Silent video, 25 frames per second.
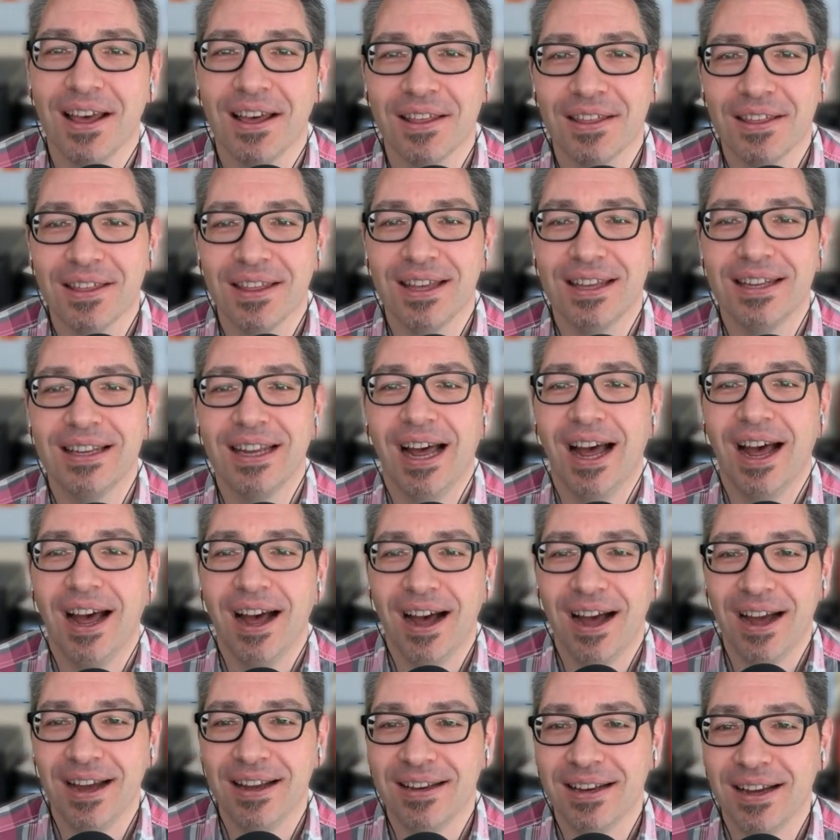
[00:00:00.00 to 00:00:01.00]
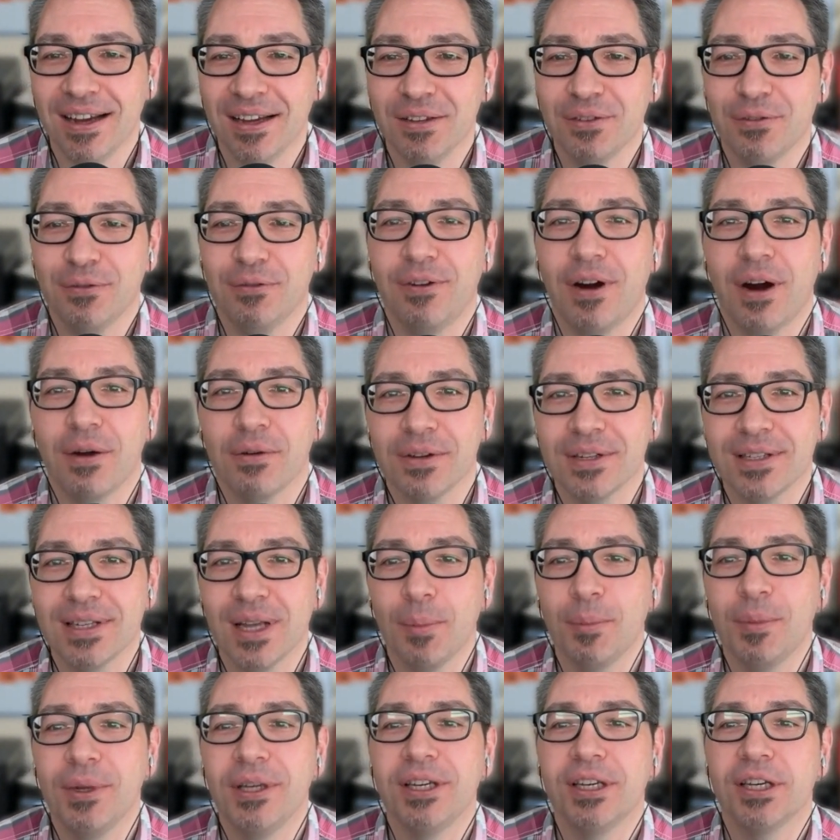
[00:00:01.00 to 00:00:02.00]
then highlight various
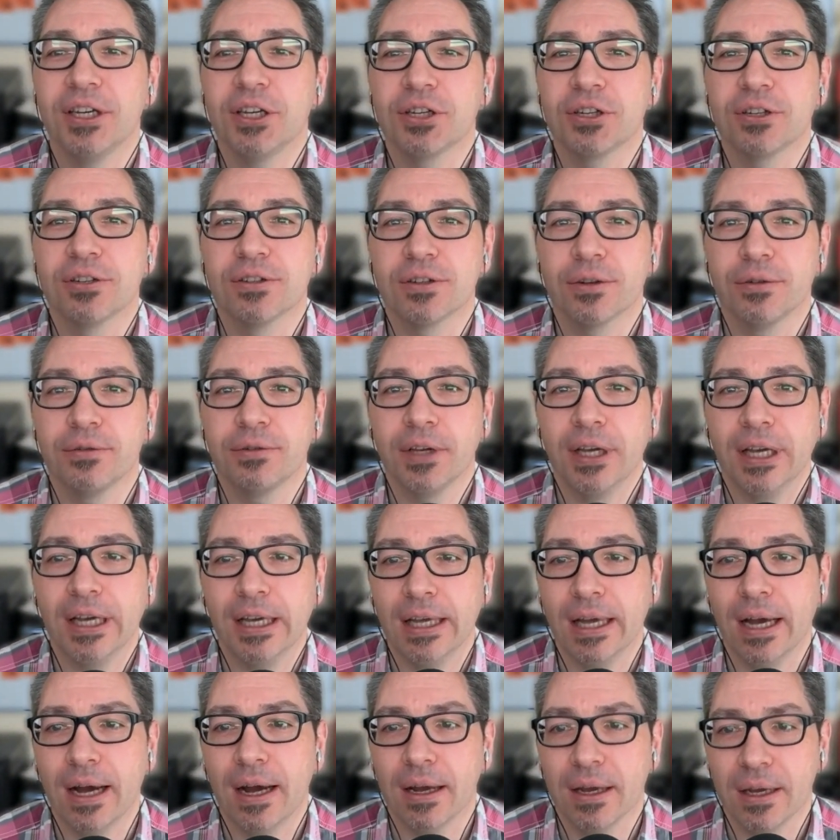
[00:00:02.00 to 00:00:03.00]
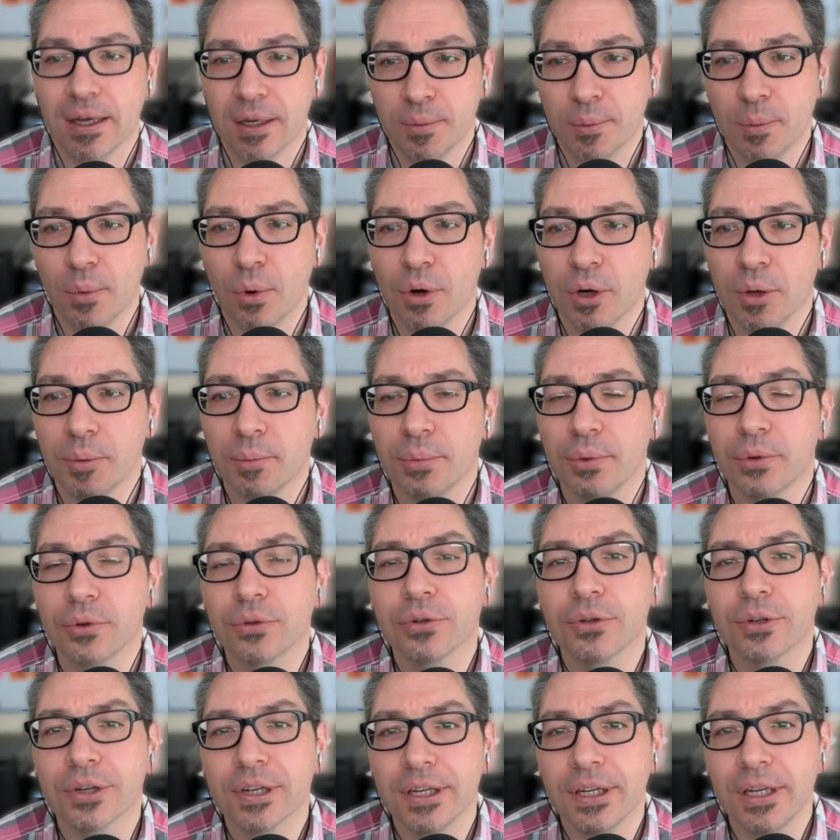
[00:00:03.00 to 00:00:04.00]
applications of AI and more
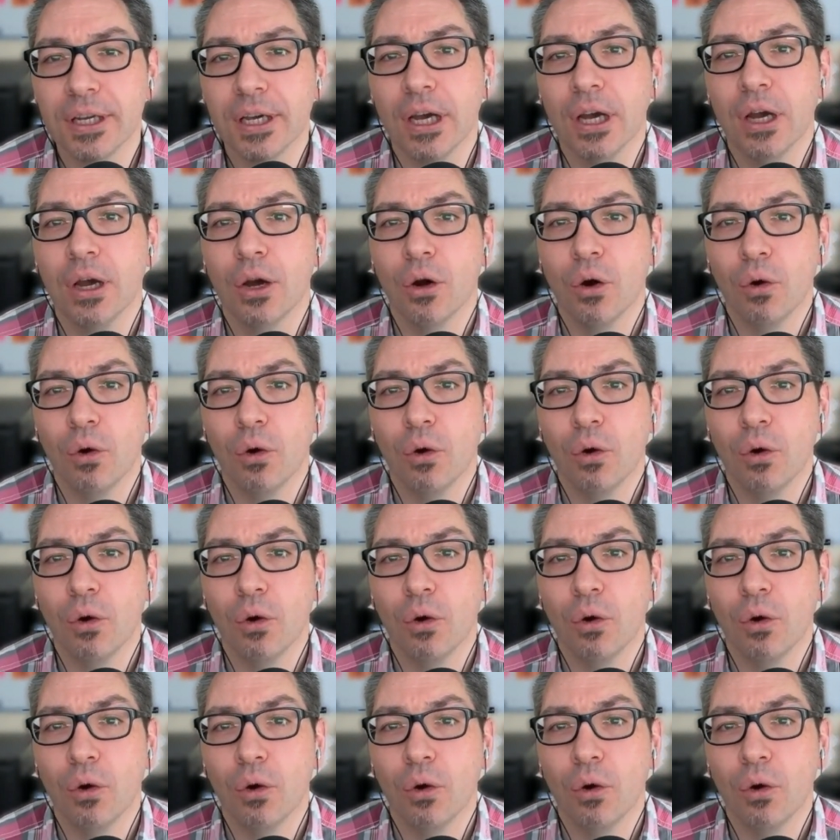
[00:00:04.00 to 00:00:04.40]
importantly,